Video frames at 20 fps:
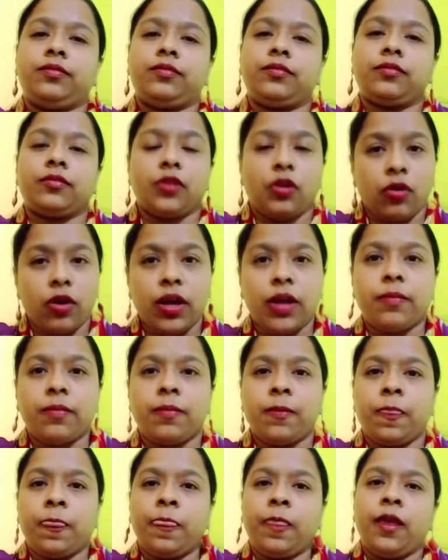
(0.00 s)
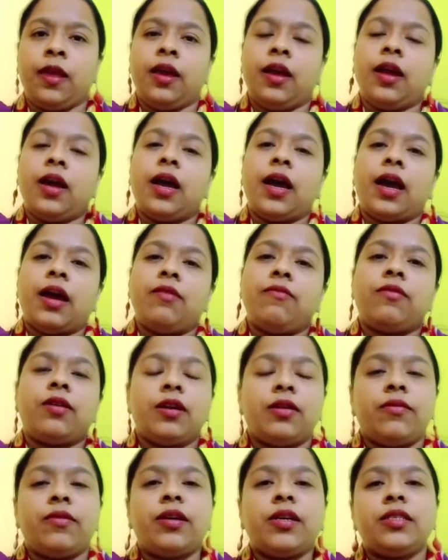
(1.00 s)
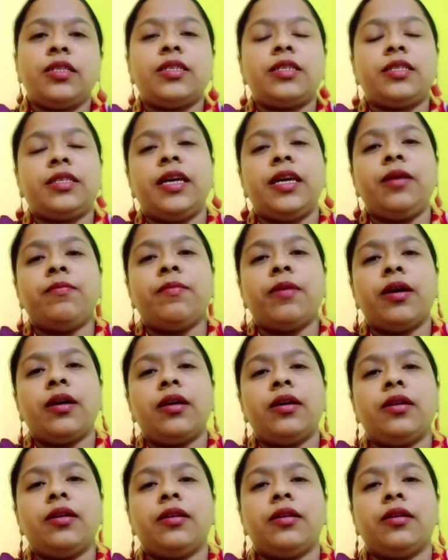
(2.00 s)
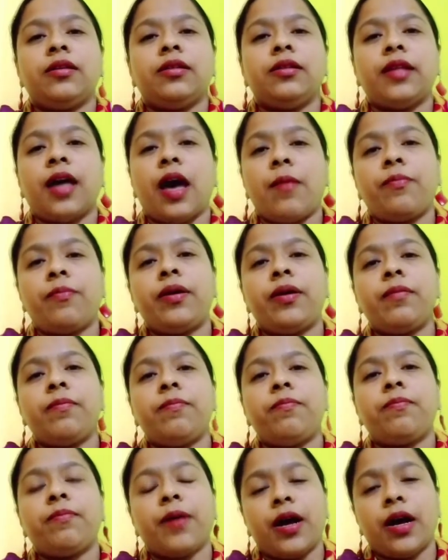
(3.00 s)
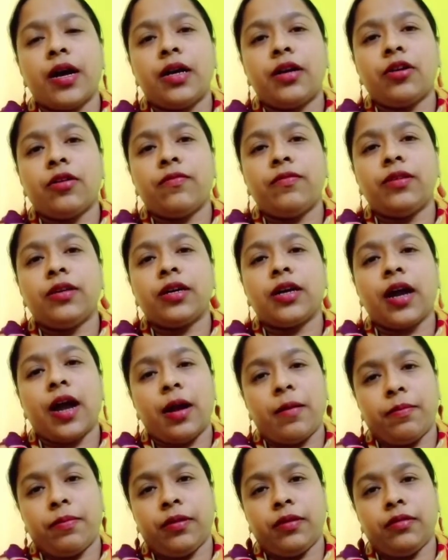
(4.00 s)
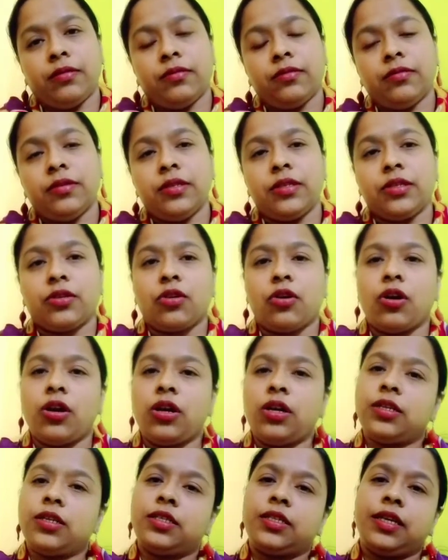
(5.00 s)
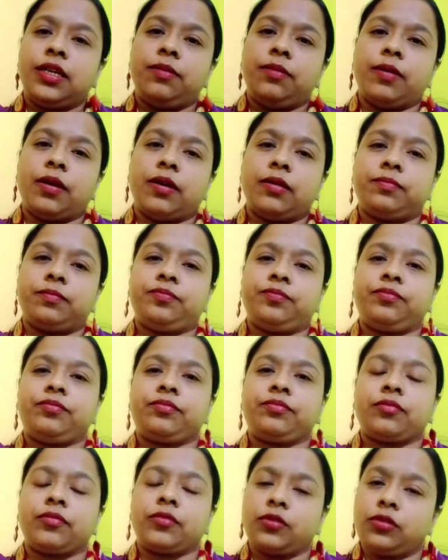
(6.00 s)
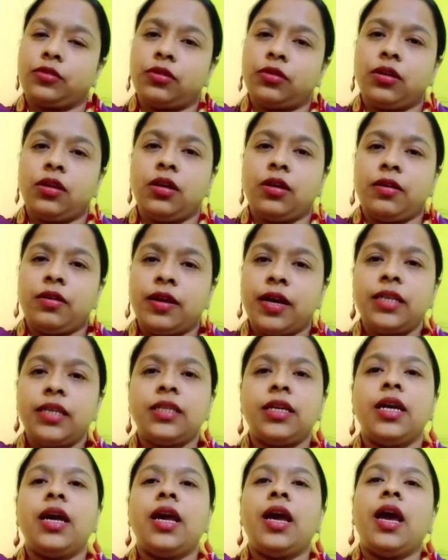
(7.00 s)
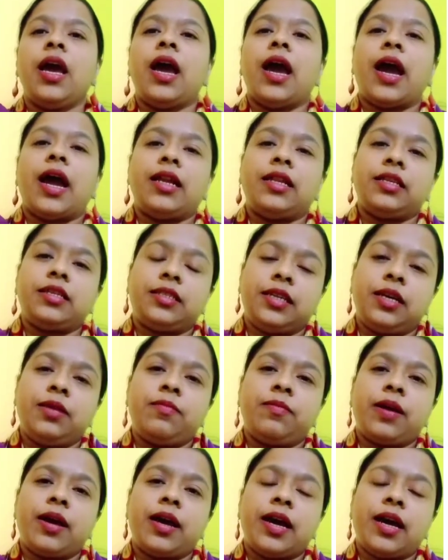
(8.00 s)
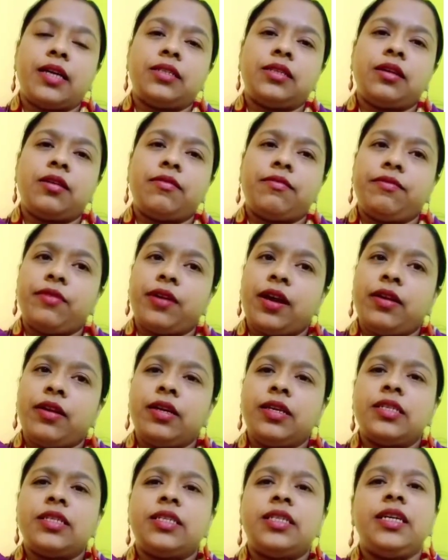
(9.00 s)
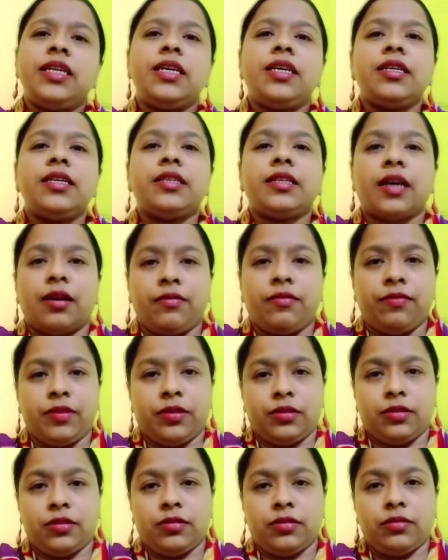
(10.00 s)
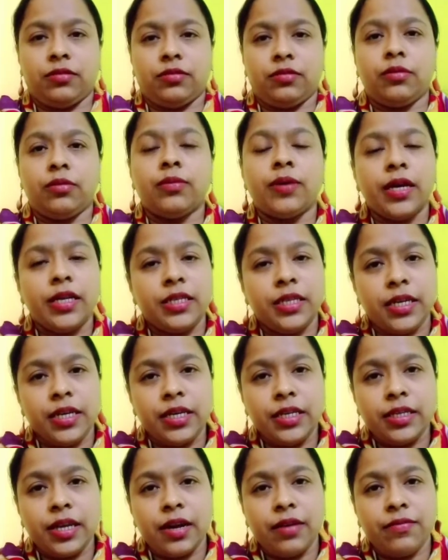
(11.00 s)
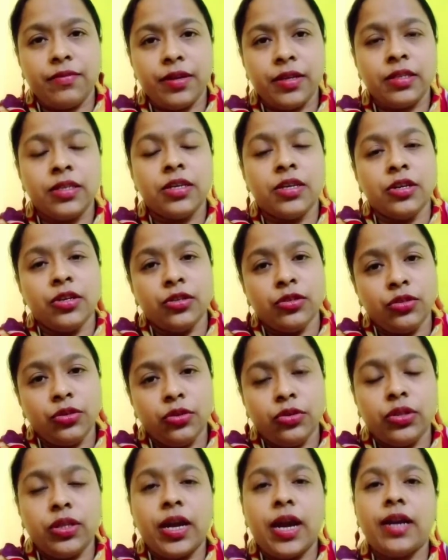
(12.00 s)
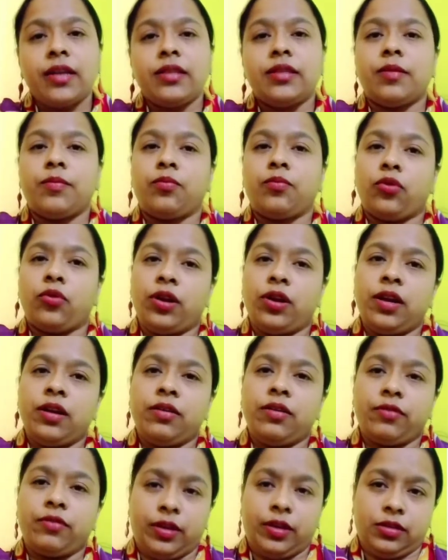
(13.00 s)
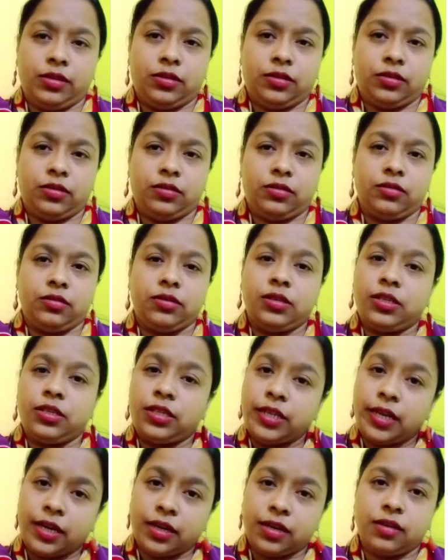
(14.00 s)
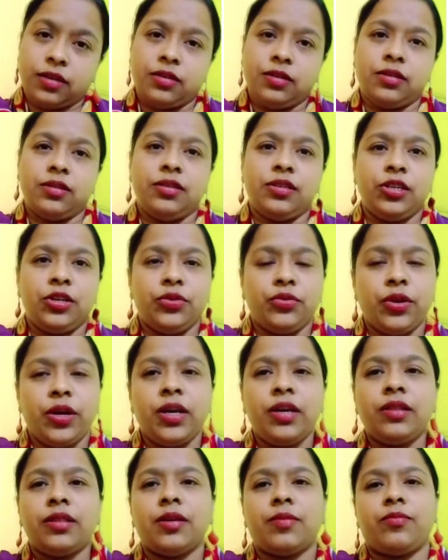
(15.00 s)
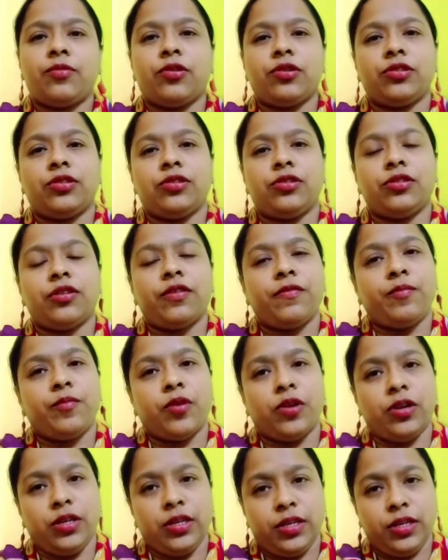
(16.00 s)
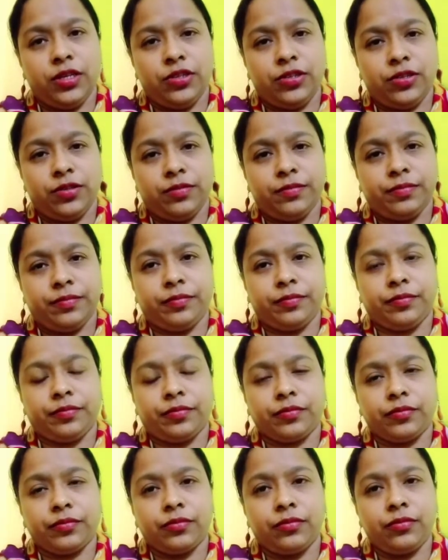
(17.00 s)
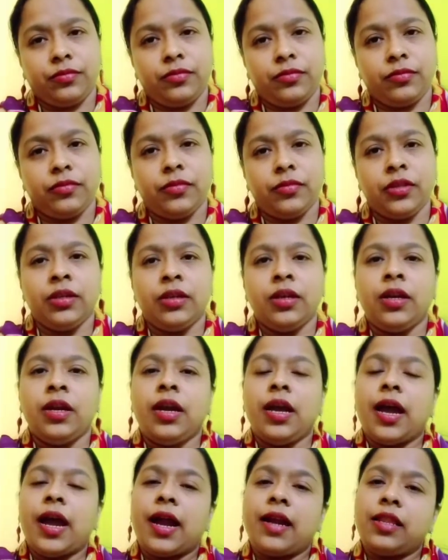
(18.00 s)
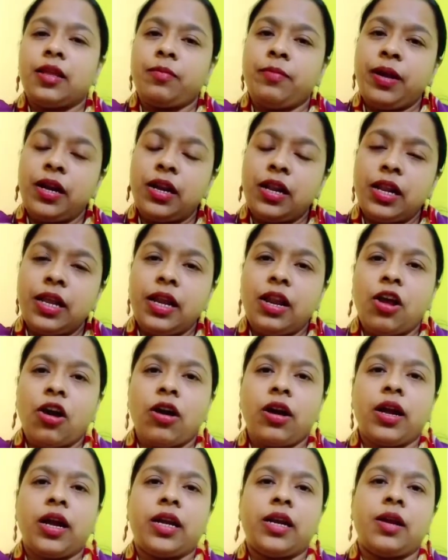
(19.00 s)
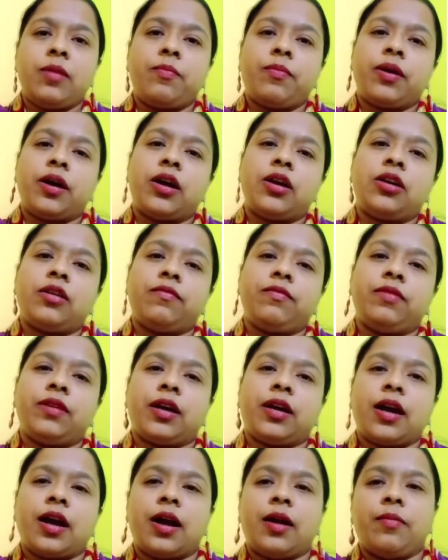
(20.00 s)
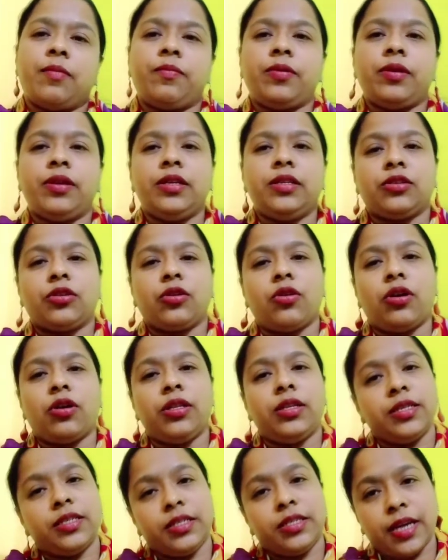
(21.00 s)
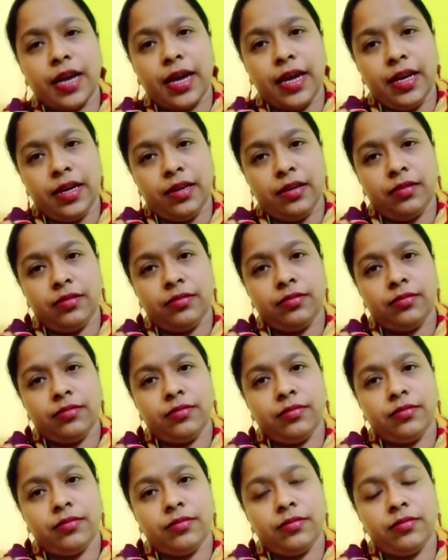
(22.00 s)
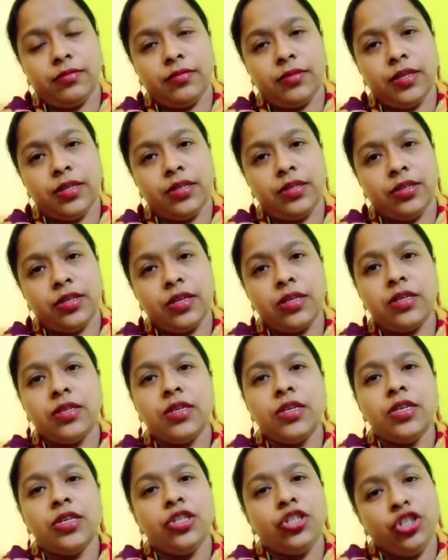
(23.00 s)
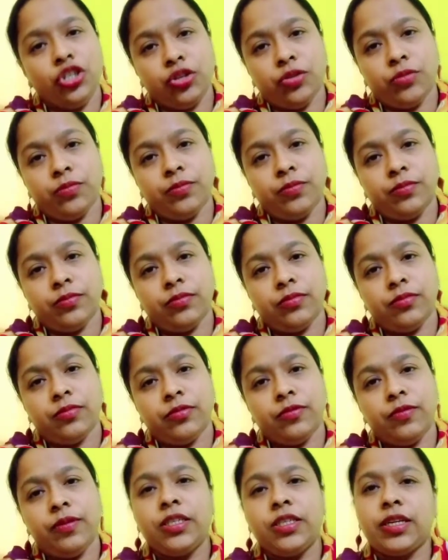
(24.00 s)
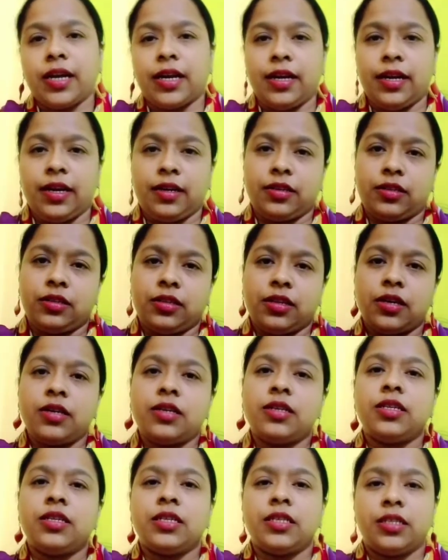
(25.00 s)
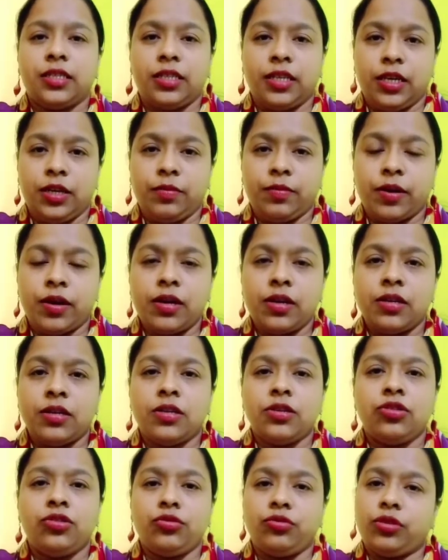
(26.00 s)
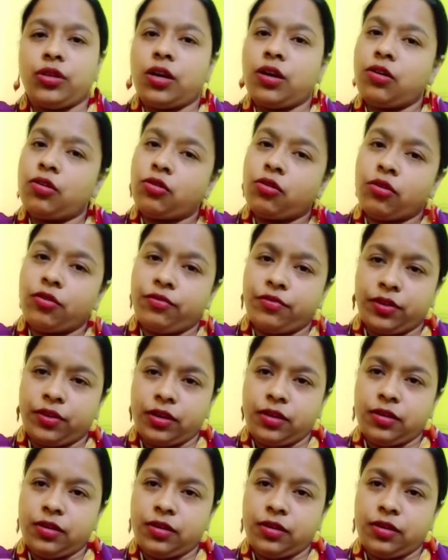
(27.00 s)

Okay, and what is the stigma? The upper part of the carpel is called stigma, right? And the stigma has a very sticky surface. Why sticky surface? So that the pollen grains stick during the process of pollination. And the middle elongated part of the carpel is called the style. It is a tube which connects the stigma to the ovary.